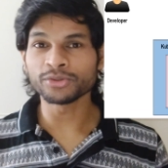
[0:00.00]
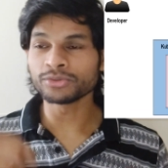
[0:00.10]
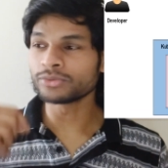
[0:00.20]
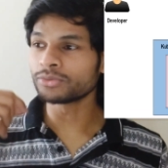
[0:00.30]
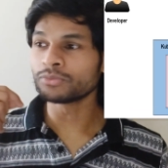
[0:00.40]

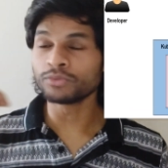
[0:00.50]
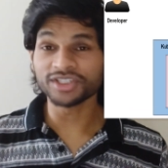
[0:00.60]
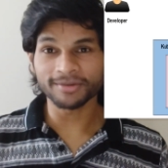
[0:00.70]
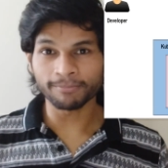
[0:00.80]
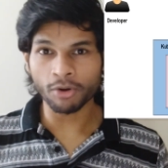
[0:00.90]
to
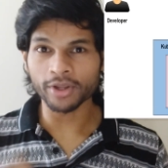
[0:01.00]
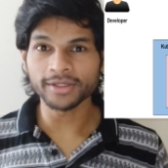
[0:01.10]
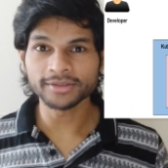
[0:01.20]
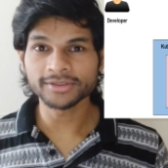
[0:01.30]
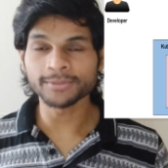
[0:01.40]
which
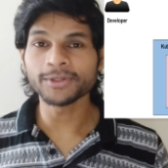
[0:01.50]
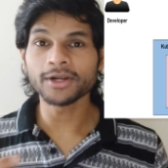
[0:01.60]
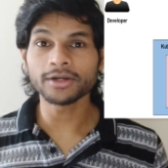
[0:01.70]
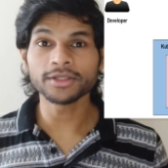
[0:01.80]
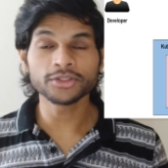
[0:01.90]
employee,
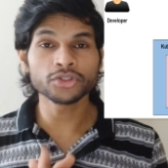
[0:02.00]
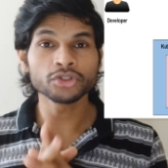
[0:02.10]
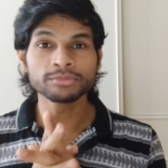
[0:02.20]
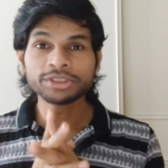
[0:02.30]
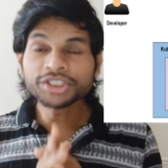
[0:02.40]
similarly
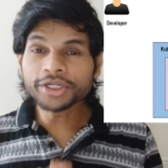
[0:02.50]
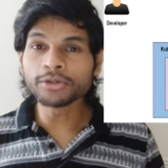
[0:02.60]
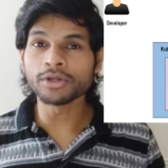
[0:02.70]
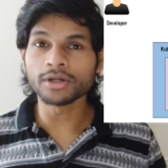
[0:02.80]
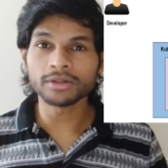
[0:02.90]
kube
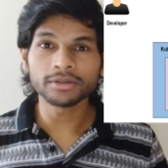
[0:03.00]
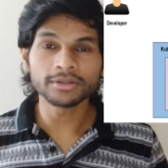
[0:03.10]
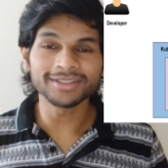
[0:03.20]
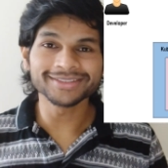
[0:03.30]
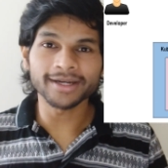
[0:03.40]
scheduler
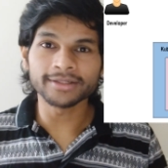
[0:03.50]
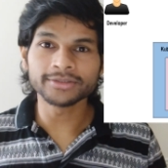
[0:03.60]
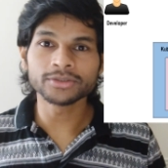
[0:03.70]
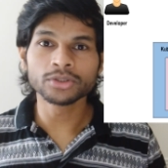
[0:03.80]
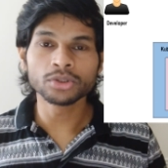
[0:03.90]

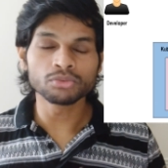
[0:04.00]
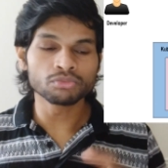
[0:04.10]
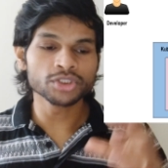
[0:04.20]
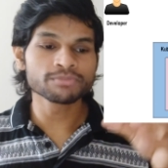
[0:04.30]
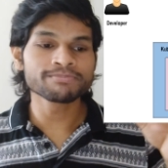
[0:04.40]
decides
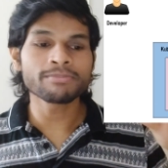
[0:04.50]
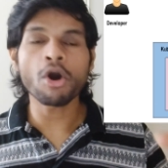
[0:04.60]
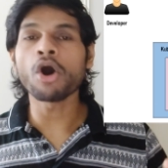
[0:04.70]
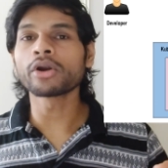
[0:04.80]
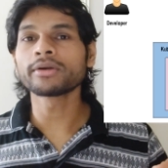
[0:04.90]
which
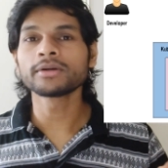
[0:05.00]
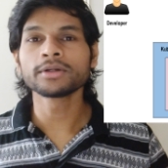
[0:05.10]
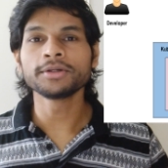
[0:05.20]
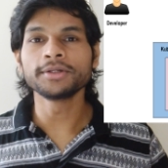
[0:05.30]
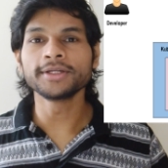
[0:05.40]
pod
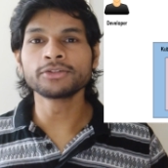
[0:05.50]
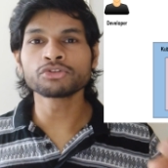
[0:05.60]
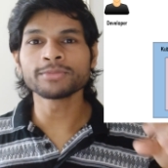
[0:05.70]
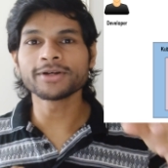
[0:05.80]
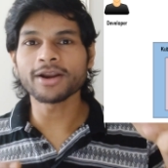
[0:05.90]
needs
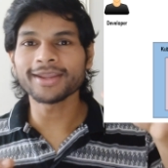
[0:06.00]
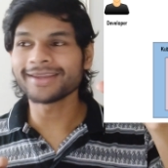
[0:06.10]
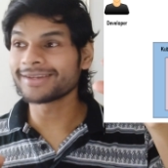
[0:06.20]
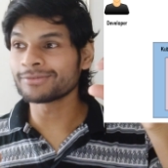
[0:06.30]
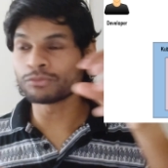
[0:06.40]
to be running
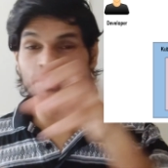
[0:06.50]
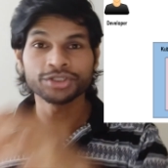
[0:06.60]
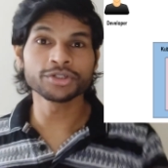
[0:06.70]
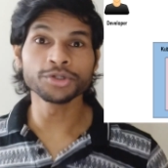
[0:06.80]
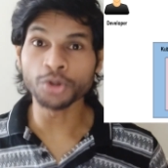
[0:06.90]
in
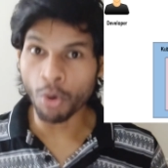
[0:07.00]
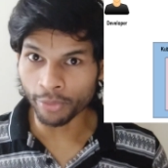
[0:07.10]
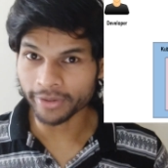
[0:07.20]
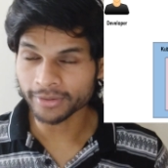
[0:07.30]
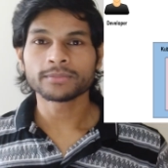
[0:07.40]
which
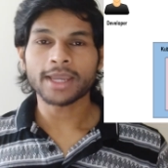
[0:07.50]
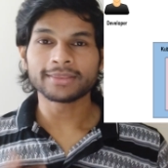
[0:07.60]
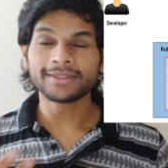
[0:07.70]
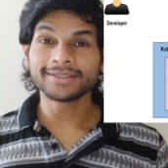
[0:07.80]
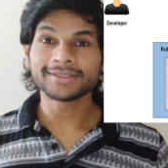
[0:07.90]
node.
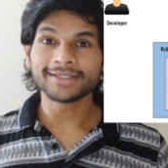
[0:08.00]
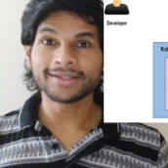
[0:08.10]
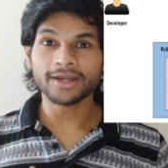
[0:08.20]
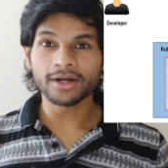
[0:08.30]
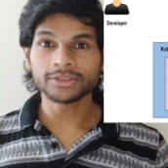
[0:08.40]
And this
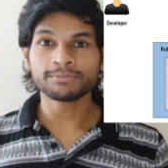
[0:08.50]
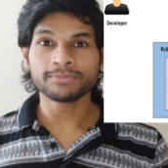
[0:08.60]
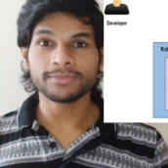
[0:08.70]
it does